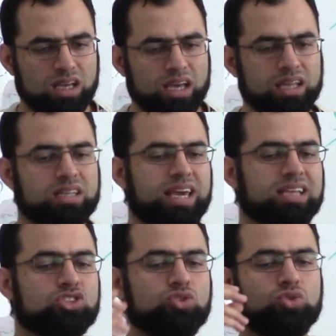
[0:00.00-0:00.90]
in
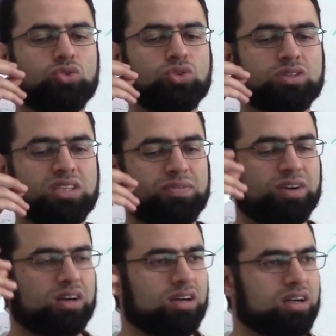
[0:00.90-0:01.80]
case you
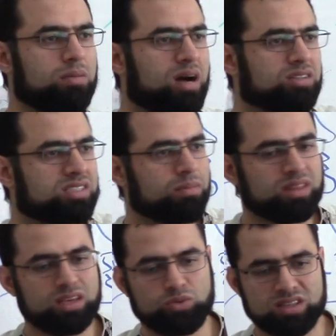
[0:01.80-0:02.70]
differ about
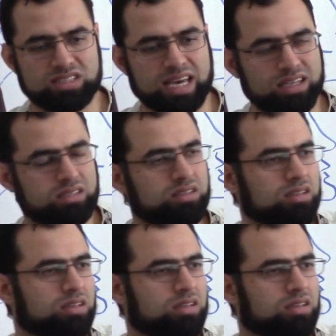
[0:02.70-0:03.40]
something with Zayd